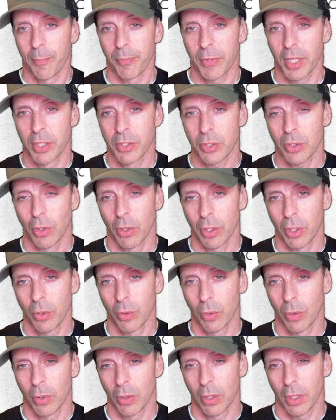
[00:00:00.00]
It's got
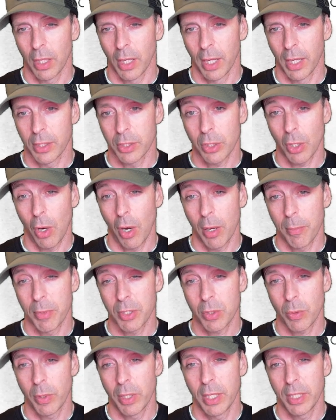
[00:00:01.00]
your time
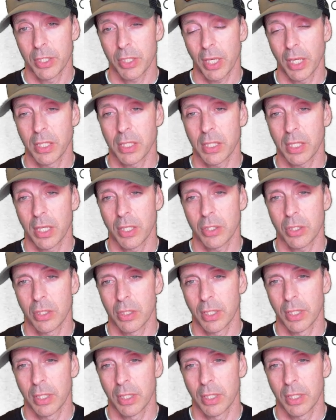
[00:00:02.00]
between each aid station.